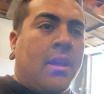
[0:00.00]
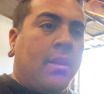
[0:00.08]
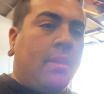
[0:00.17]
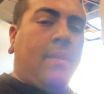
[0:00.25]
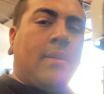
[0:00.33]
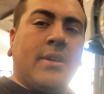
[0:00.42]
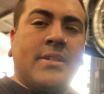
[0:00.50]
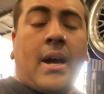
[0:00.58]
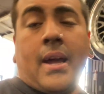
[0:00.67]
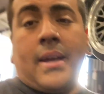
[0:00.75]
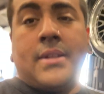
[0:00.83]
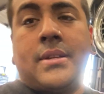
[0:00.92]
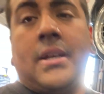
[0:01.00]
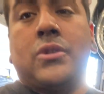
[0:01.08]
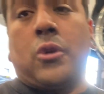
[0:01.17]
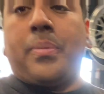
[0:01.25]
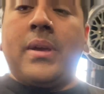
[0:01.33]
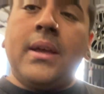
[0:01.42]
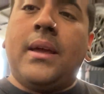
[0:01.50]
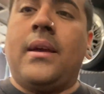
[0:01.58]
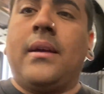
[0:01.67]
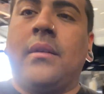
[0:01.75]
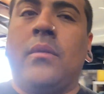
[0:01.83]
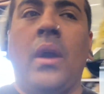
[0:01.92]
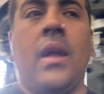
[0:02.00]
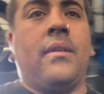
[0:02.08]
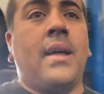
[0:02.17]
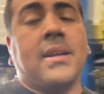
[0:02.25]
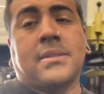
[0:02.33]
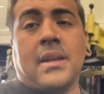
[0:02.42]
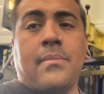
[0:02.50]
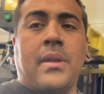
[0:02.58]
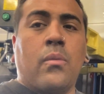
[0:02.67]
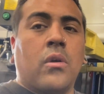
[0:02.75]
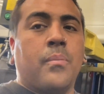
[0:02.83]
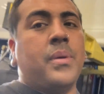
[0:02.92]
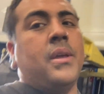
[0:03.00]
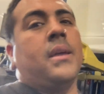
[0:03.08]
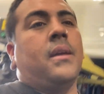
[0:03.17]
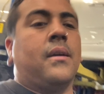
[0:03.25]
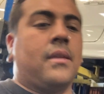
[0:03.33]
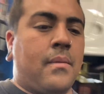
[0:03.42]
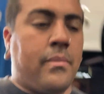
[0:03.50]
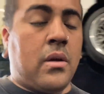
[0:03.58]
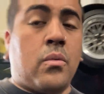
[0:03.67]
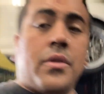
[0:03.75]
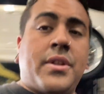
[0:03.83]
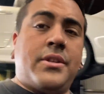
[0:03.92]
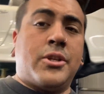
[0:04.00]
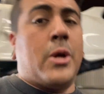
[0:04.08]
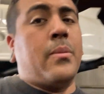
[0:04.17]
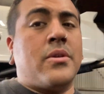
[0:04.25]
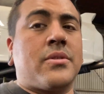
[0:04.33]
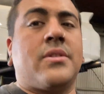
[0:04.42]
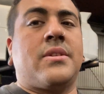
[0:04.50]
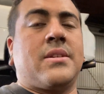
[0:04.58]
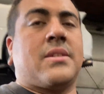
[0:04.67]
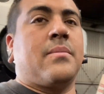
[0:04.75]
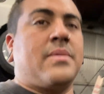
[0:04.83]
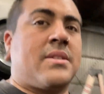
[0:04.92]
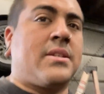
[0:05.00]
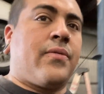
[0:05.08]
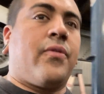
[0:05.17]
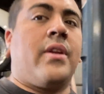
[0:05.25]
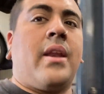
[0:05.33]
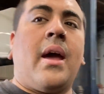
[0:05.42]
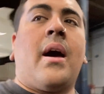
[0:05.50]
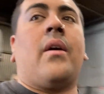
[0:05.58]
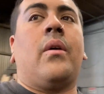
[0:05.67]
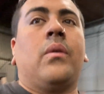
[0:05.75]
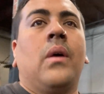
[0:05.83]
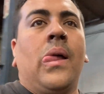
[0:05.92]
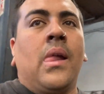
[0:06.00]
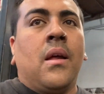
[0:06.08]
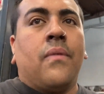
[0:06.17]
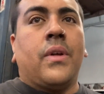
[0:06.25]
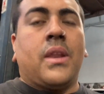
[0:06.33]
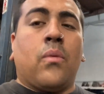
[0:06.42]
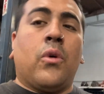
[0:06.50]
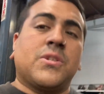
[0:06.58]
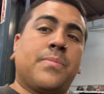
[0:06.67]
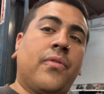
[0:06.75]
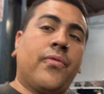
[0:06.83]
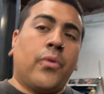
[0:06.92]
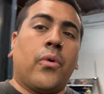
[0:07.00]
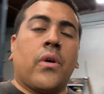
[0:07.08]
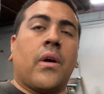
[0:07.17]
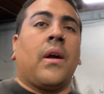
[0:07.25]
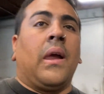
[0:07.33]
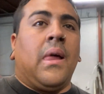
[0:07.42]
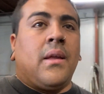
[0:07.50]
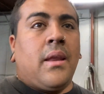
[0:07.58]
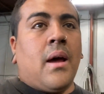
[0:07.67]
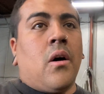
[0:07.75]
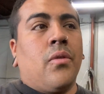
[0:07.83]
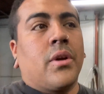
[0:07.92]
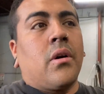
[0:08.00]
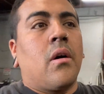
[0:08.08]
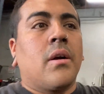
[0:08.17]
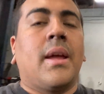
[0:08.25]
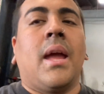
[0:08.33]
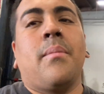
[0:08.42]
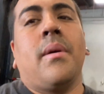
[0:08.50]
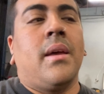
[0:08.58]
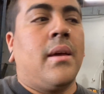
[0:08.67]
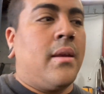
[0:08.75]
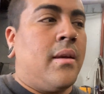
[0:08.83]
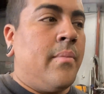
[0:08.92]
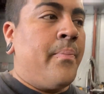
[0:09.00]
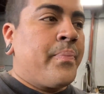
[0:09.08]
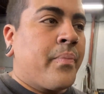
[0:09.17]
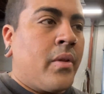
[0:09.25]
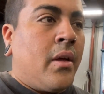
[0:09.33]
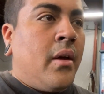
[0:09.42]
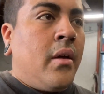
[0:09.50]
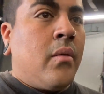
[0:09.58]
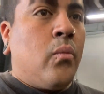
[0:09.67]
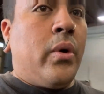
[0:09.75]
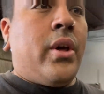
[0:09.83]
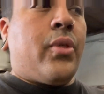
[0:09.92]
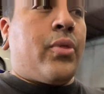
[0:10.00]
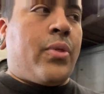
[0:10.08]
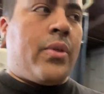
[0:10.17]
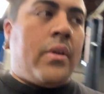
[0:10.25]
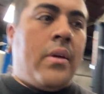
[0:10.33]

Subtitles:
his IATs were peaking, and last time they weren't peaking, and I'm like, well, the turbo system is different now than it was before. Now, the car came in with